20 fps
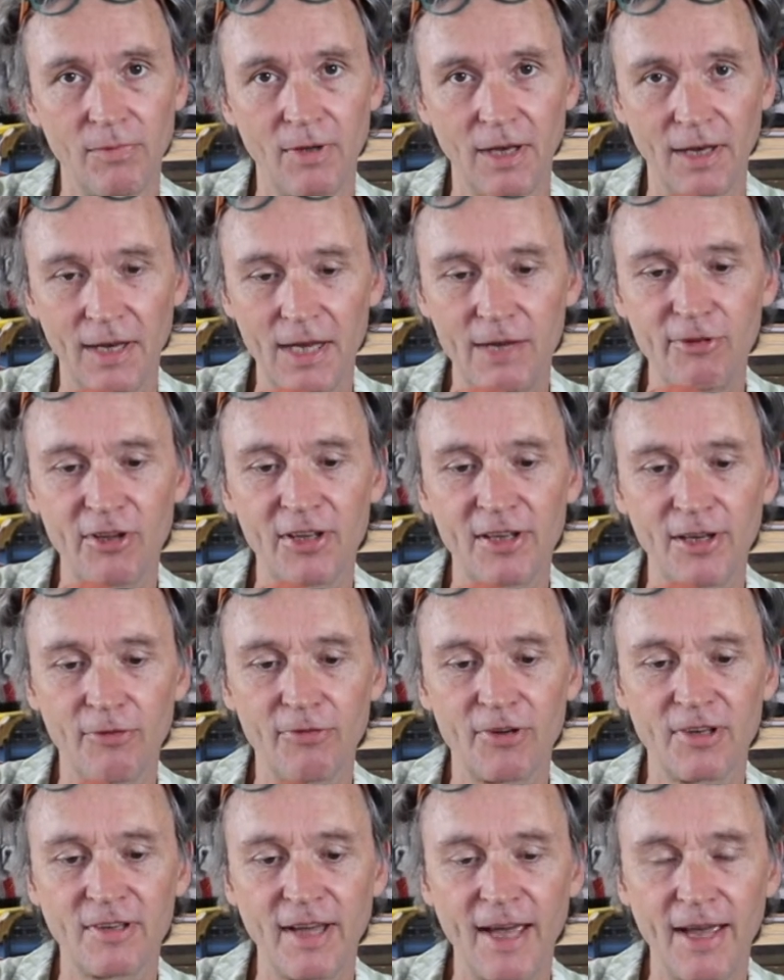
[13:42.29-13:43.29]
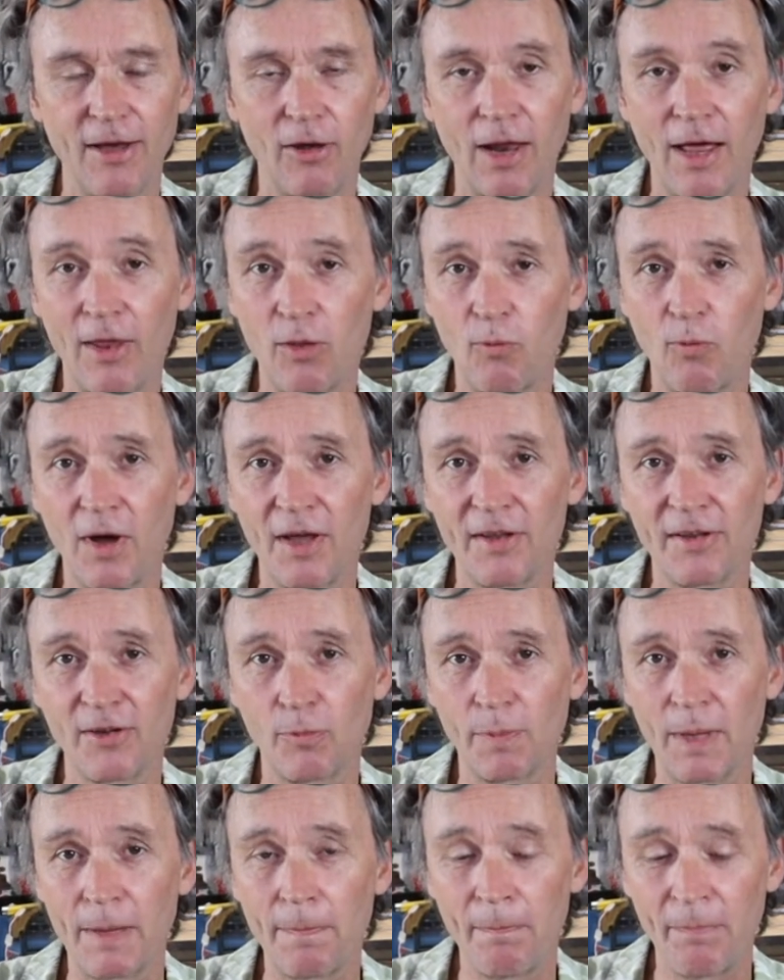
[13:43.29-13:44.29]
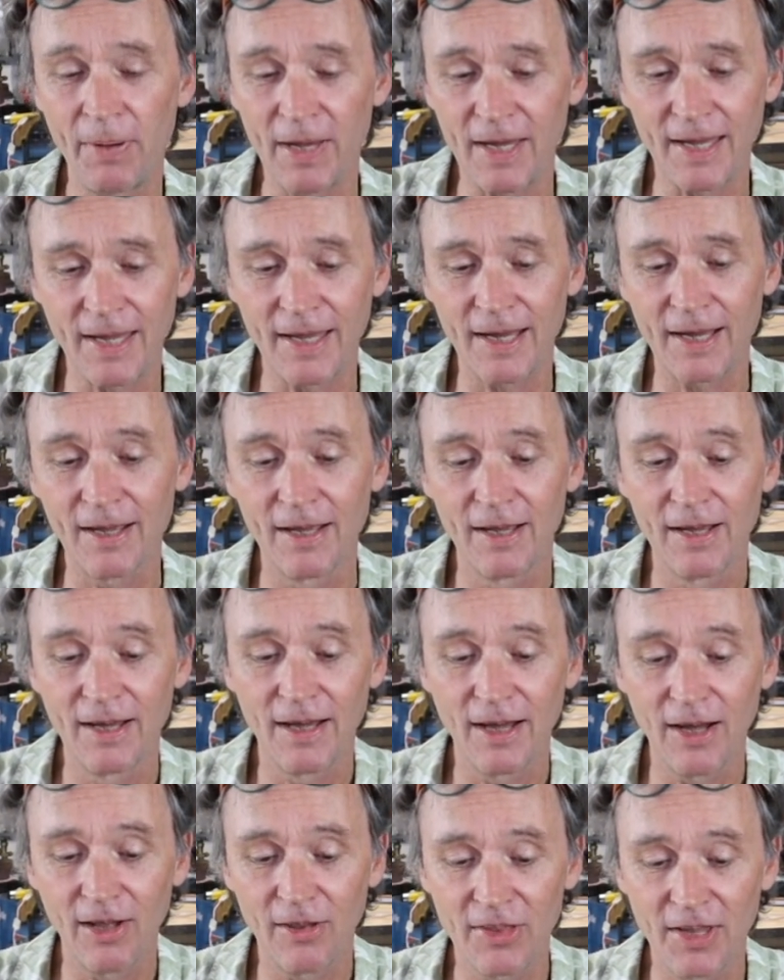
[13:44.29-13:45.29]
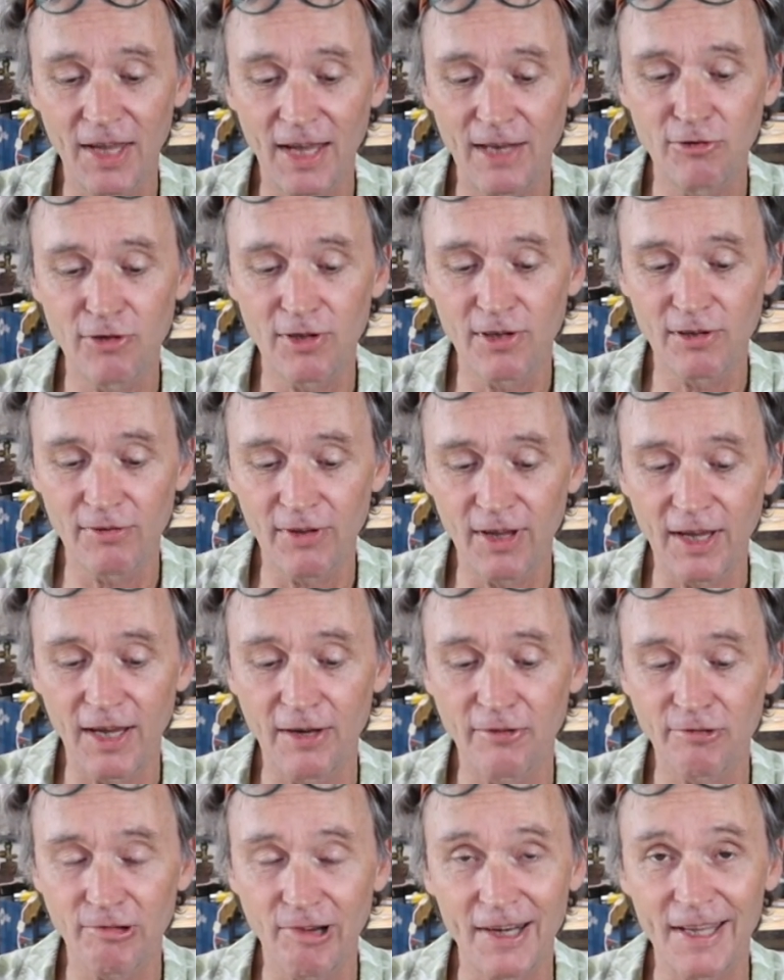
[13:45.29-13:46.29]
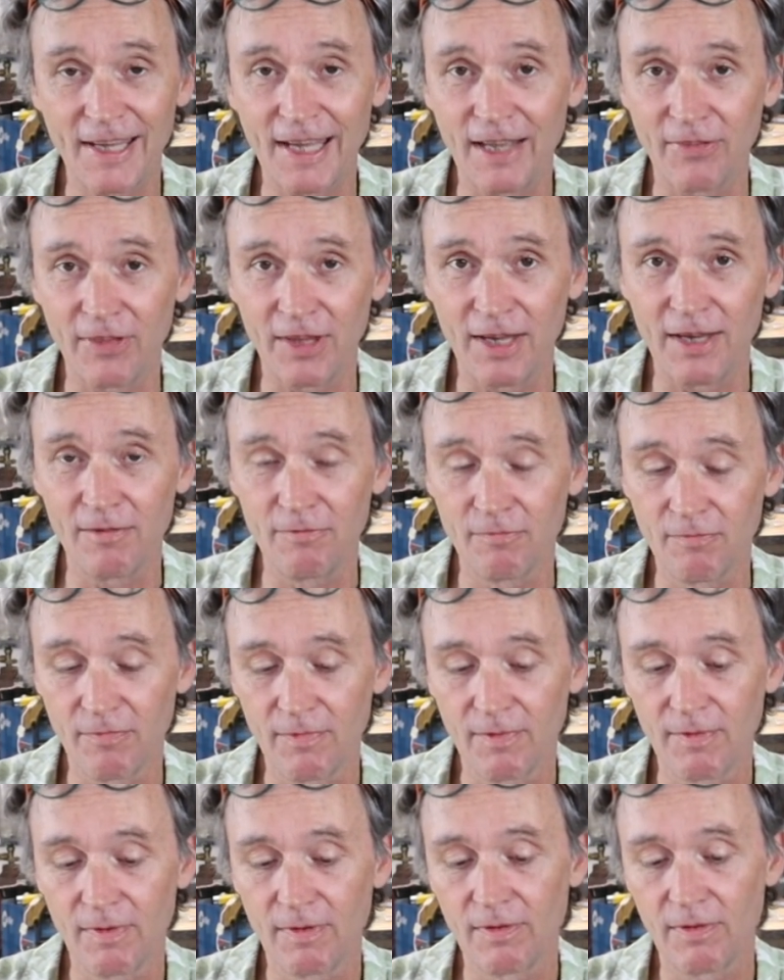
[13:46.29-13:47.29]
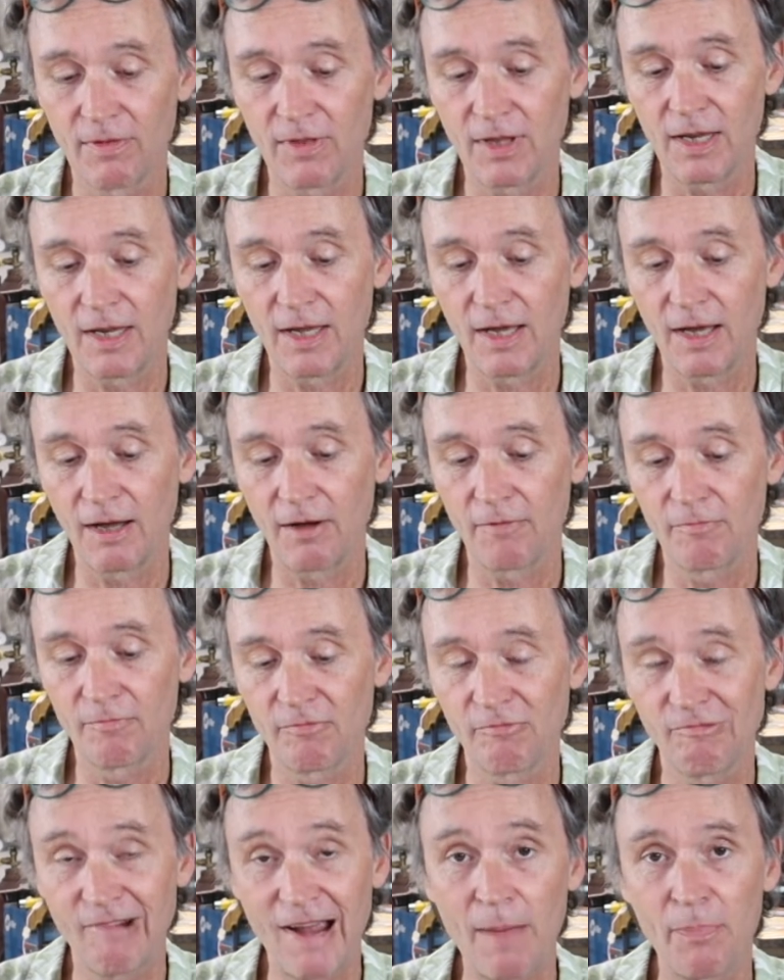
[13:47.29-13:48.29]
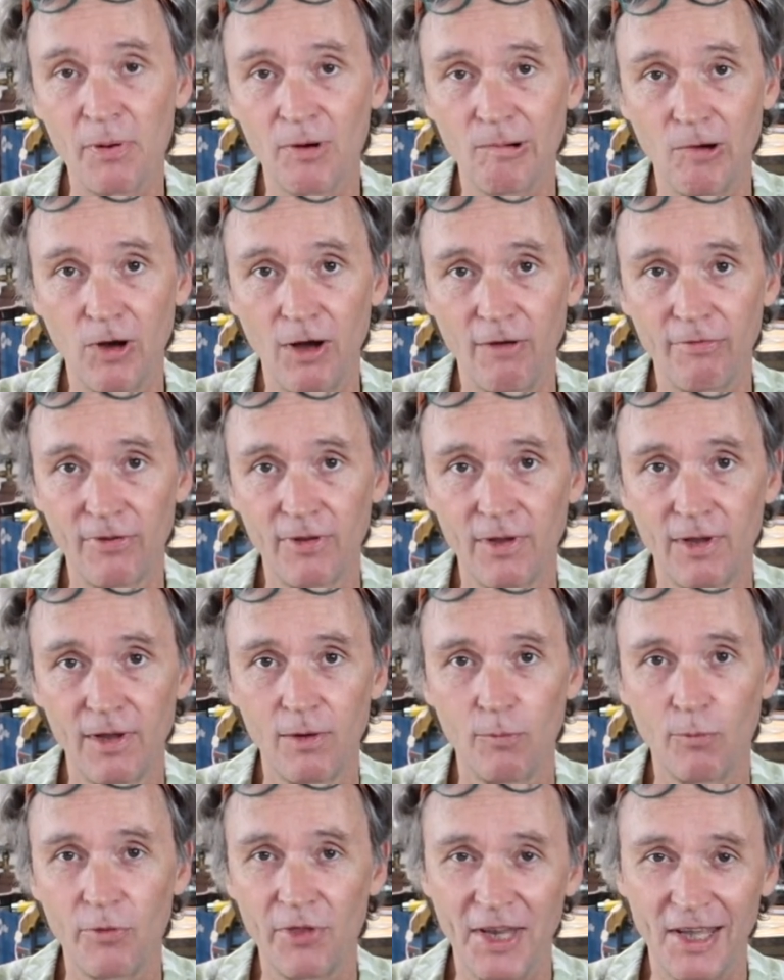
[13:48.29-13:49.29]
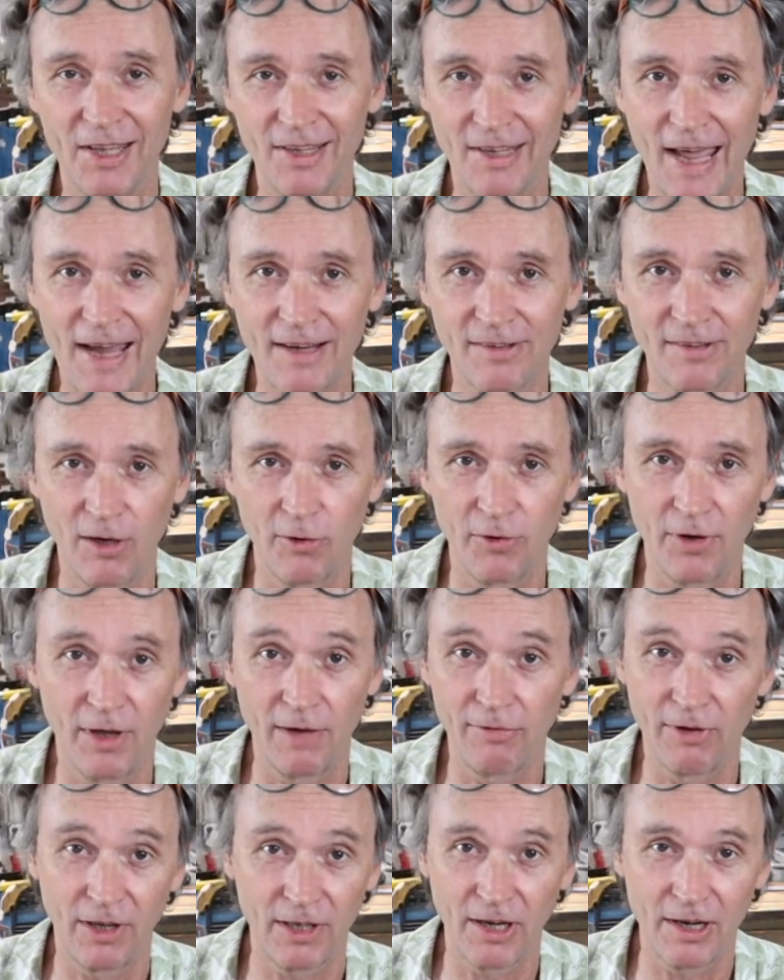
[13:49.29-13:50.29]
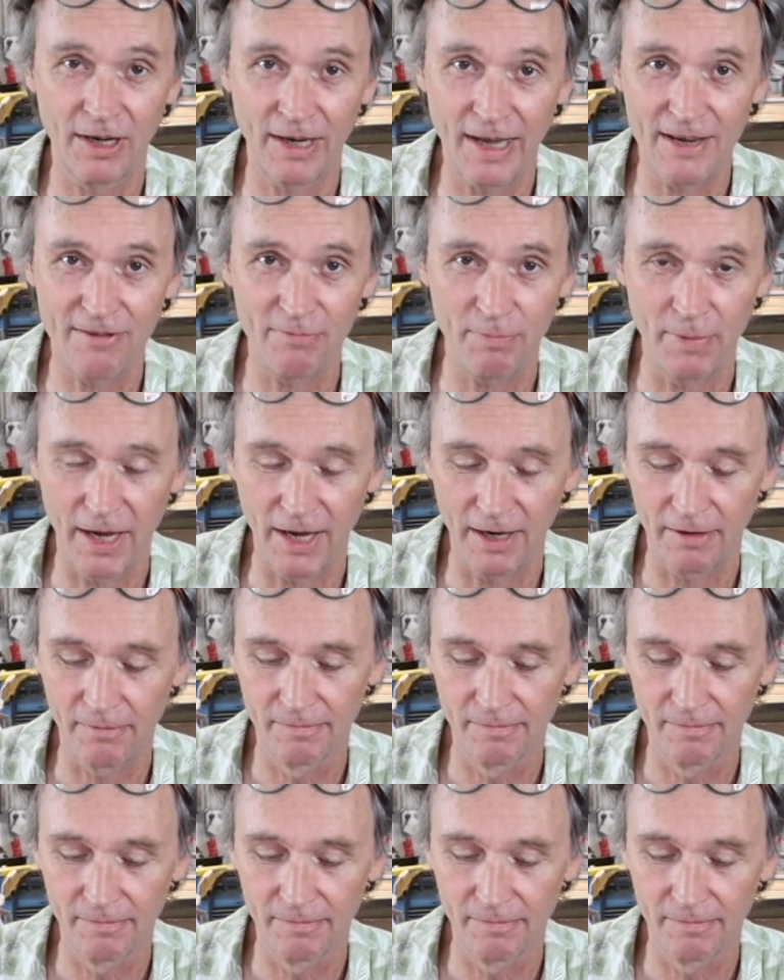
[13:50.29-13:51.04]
Leave yourself a tail, otherwise you'll be picking at the edges of here, trying to get the wrapper off with an X-Acto knife like a caveman.